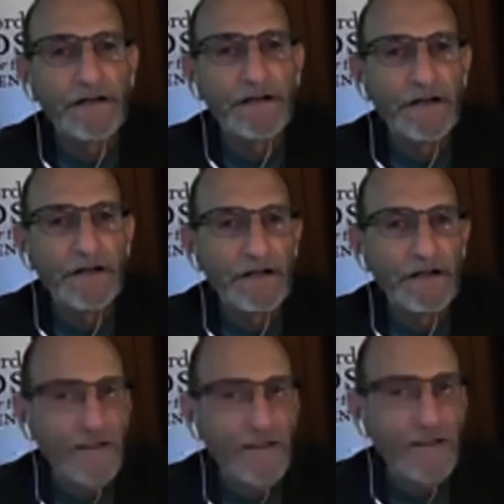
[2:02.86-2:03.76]
the main
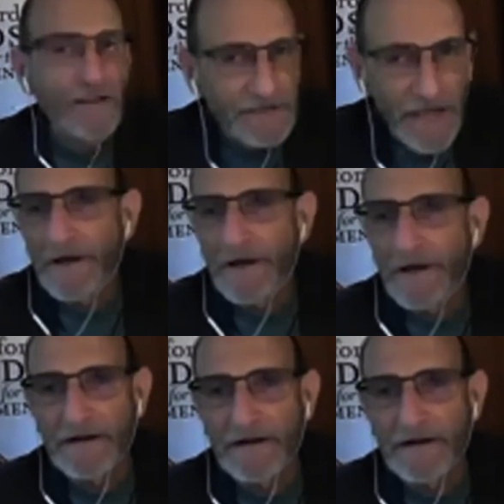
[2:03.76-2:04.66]
takeaway is that
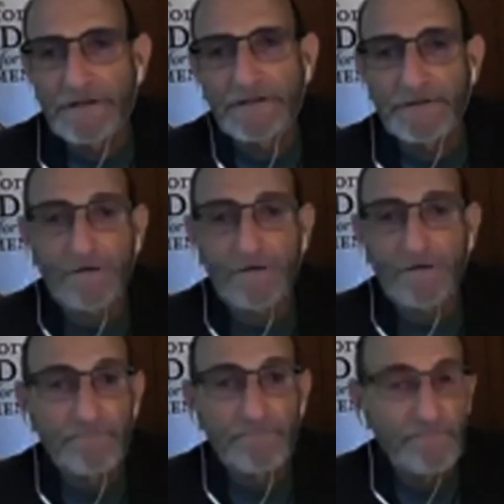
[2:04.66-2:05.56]
every disaster,
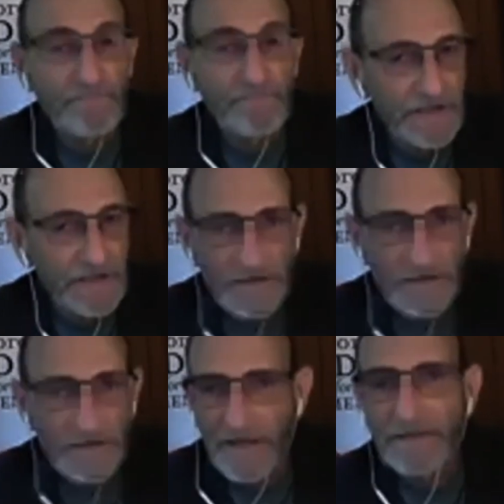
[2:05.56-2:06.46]

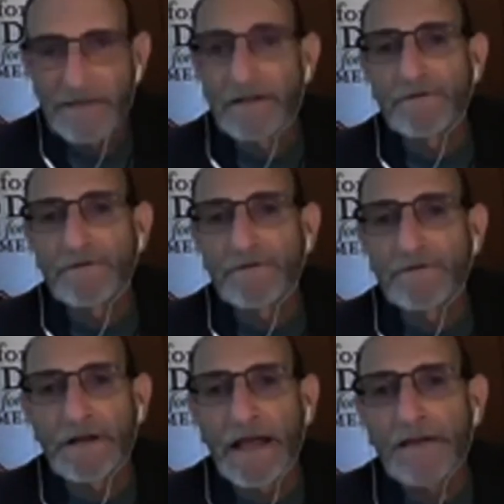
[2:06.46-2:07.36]
independent of the triggering
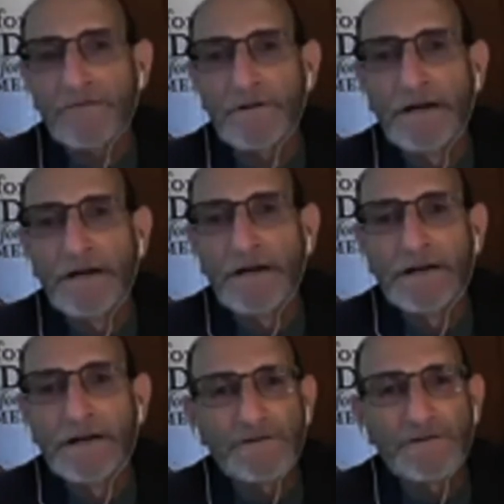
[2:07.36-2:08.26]
hazard,
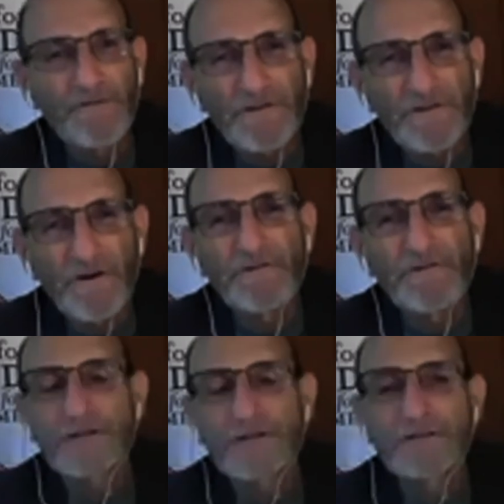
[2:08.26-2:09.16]
is to a very large
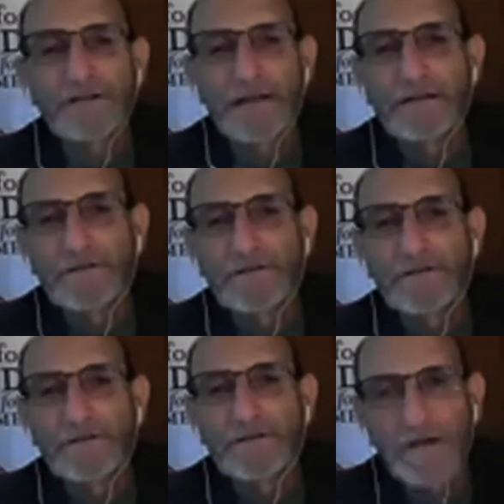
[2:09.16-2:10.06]
extent shaped by
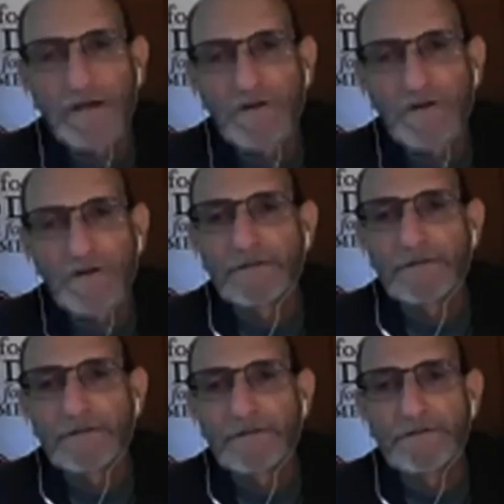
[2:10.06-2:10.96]
human
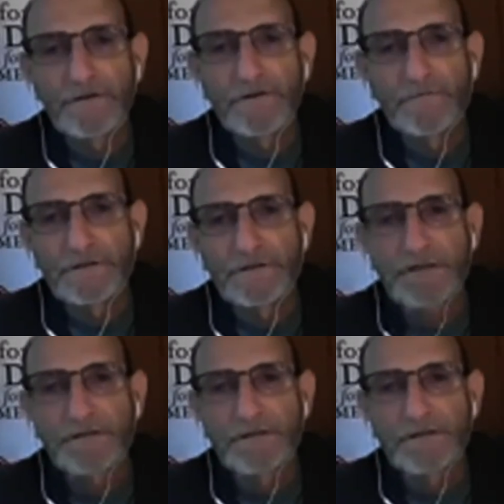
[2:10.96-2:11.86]
actions and human
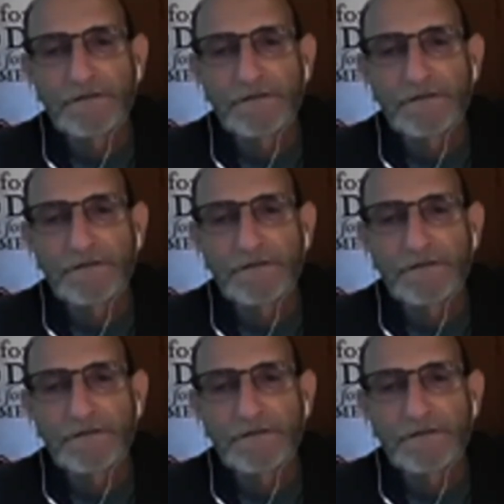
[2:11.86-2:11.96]
decisions.